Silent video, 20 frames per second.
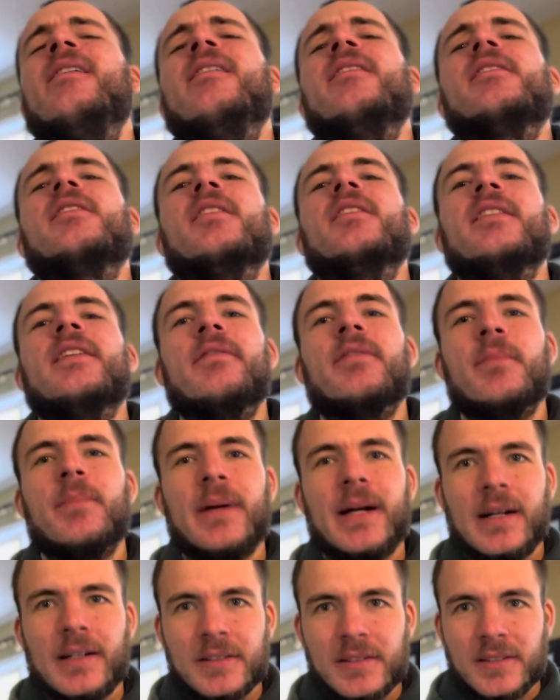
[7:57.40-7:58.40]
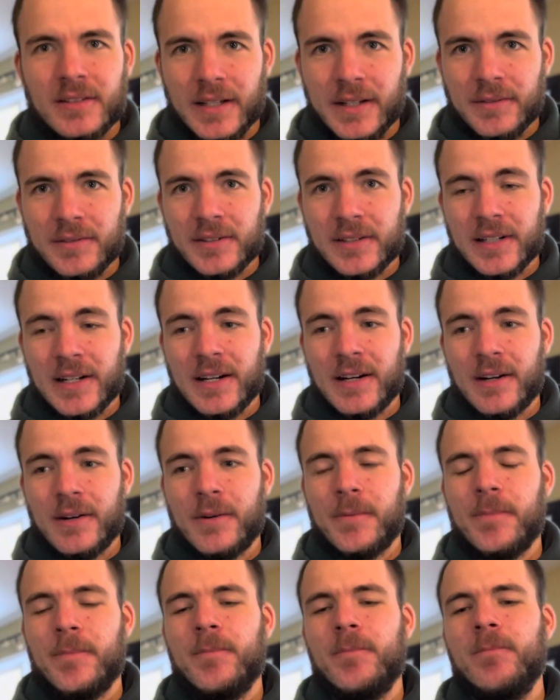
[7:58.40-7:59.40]
To live a balanced
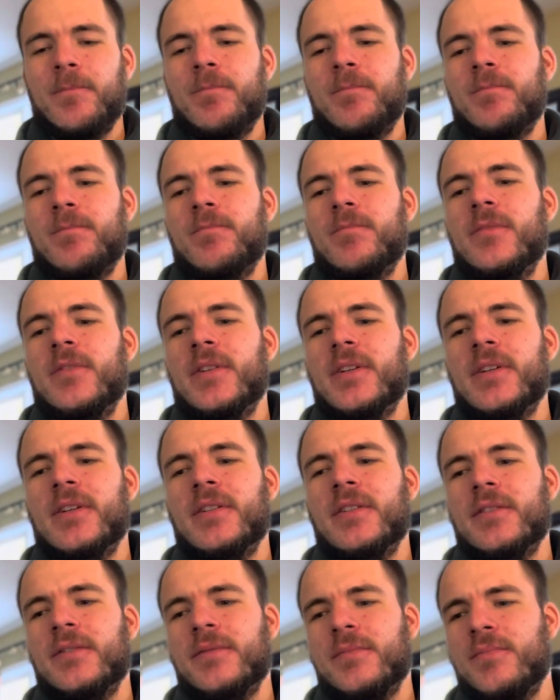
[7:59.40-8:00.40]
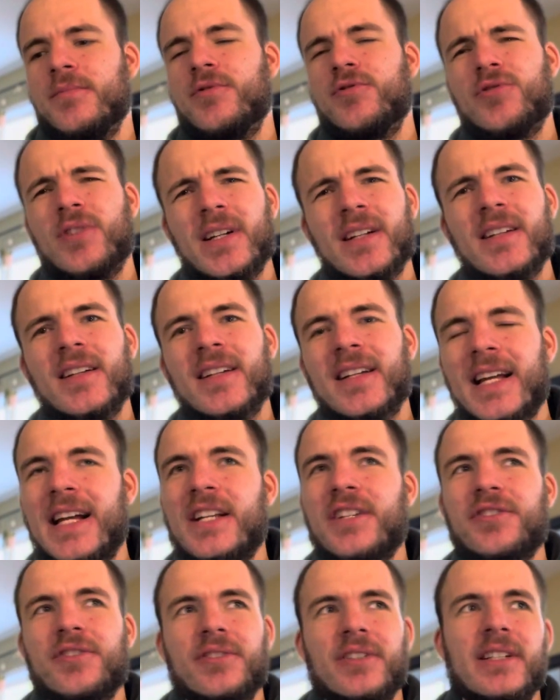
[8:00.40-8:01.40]
lifestyle, to drink
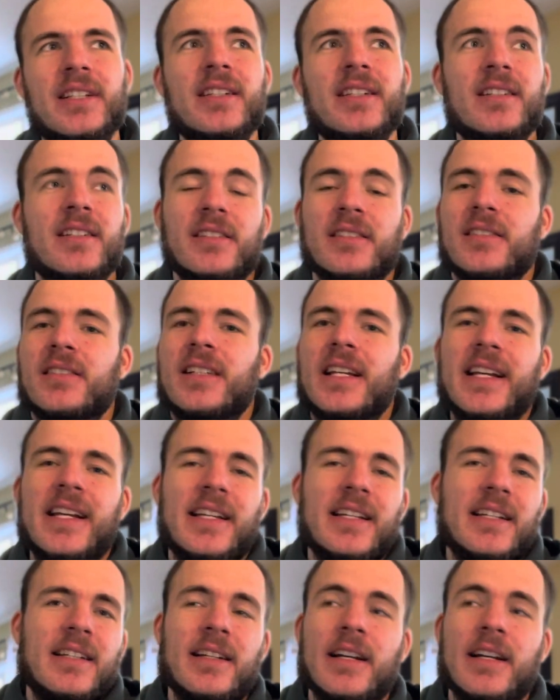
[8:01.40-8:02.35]
occasionally because, hey, it